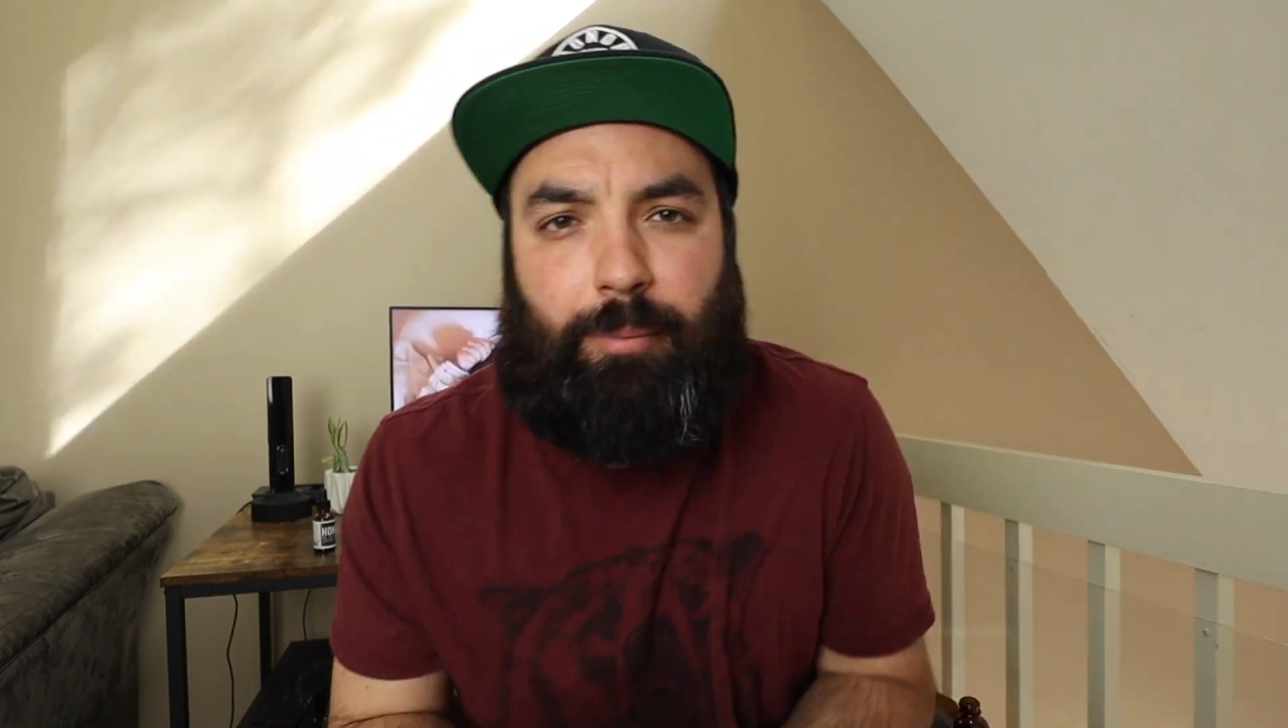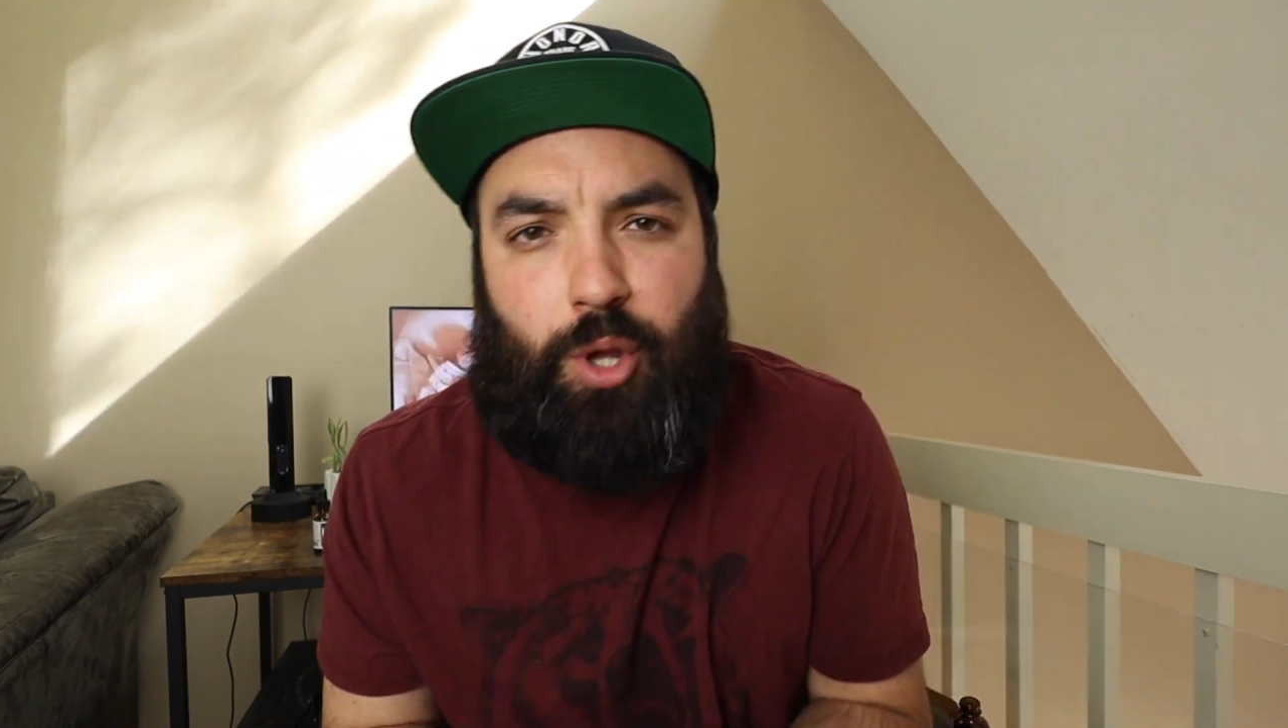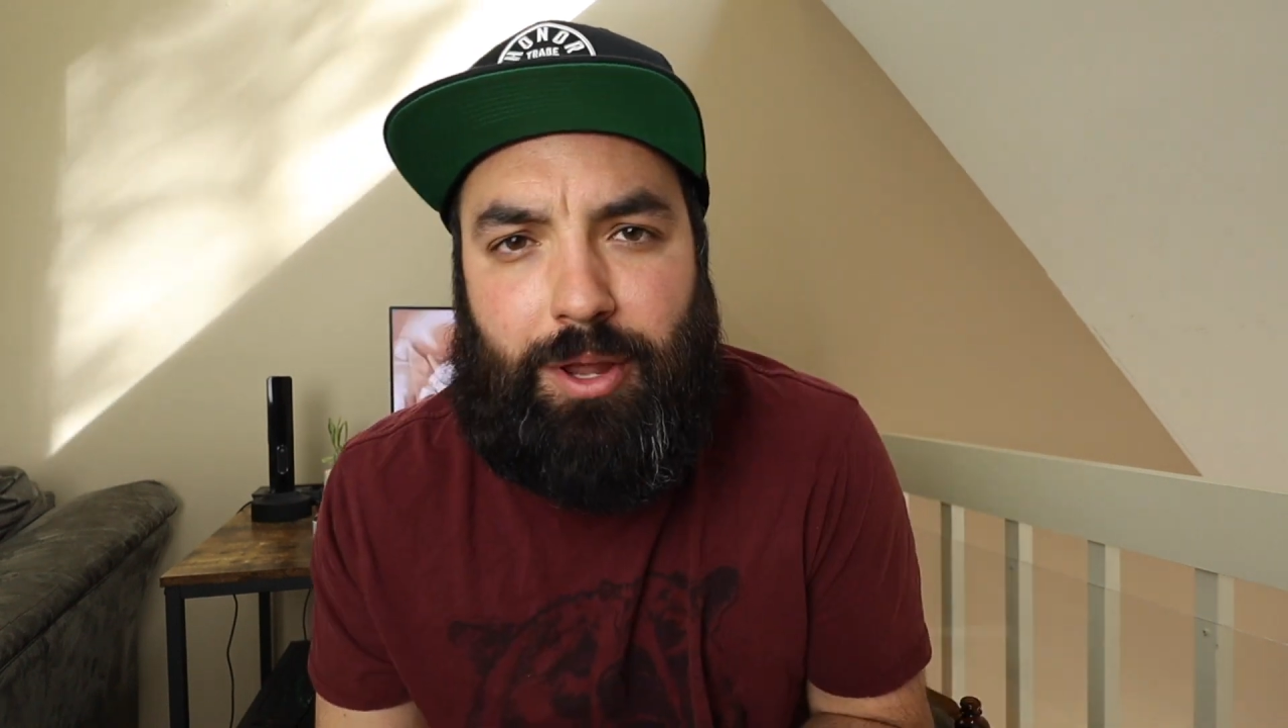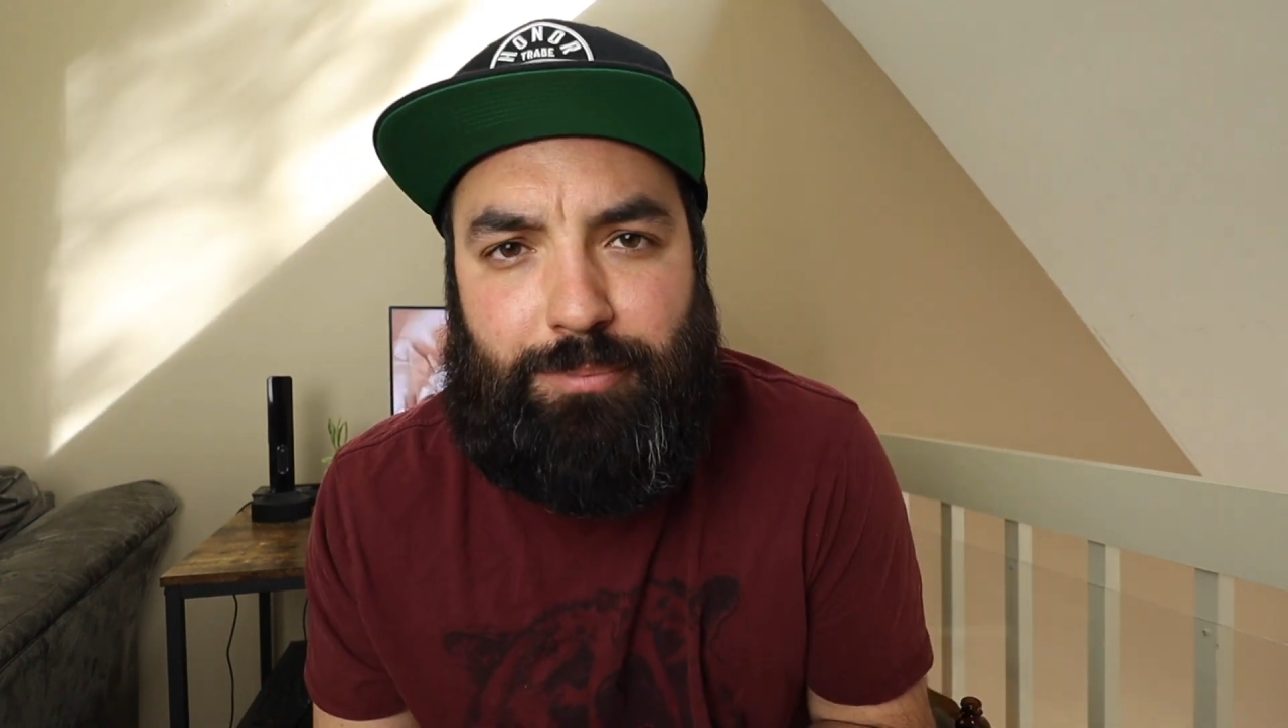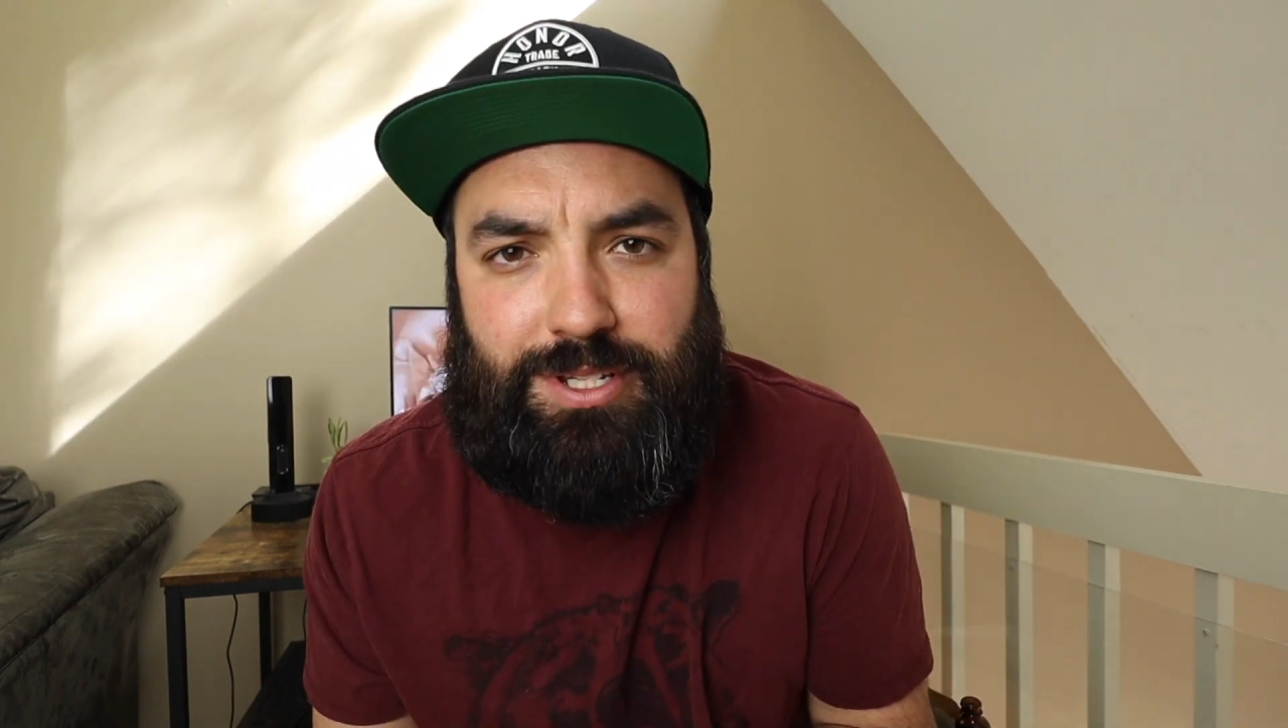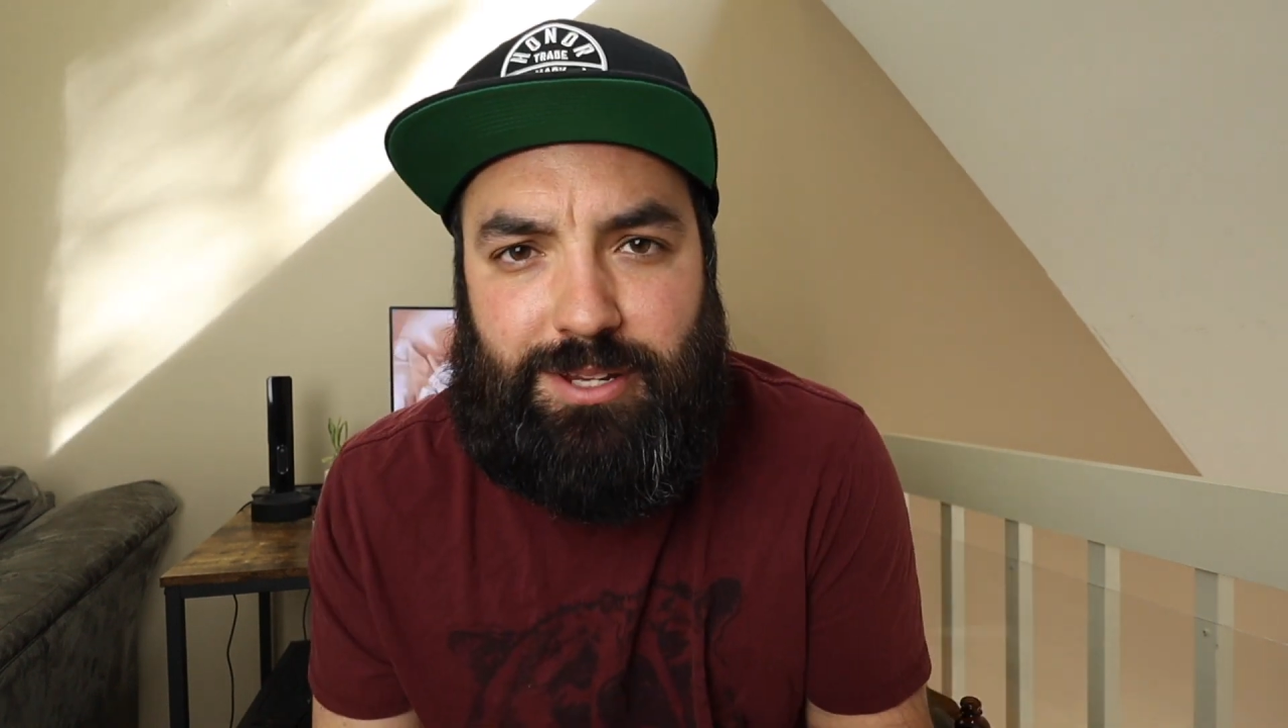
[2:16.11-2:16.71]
gonna go ahead and put